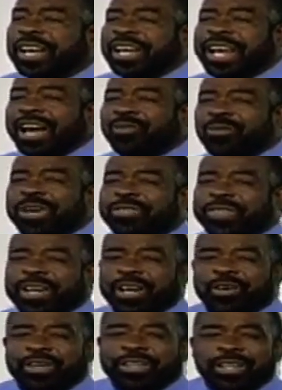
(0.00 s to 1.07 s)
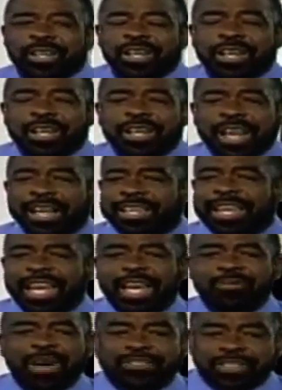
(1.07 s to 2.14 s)
And I went there and I
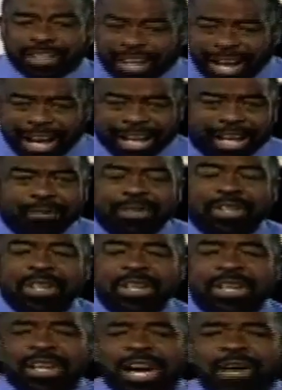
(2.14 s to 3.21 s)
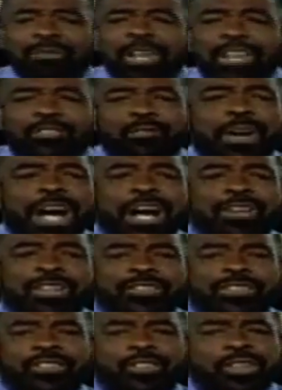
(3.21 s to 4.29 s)
came. I said, hi, I'm Les Brown.
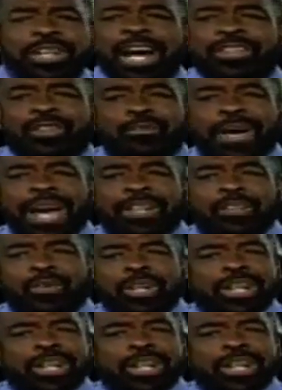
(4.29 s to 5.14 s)
He said, you're not the band of